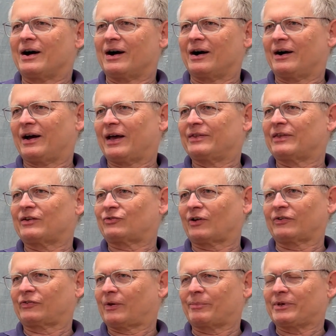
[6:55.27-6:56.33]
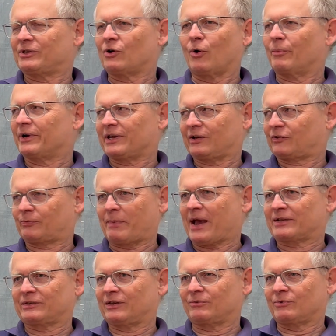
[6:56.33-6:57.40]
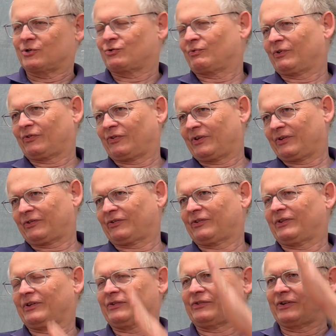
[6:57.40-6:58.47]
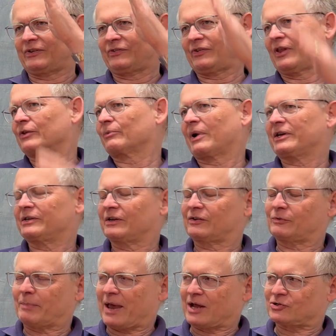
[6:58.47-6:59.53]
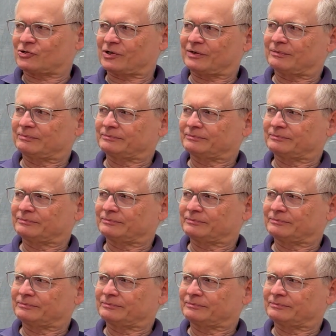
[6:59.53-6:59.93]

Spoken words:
and they saw something nobody expected, which was this accelerated expansion,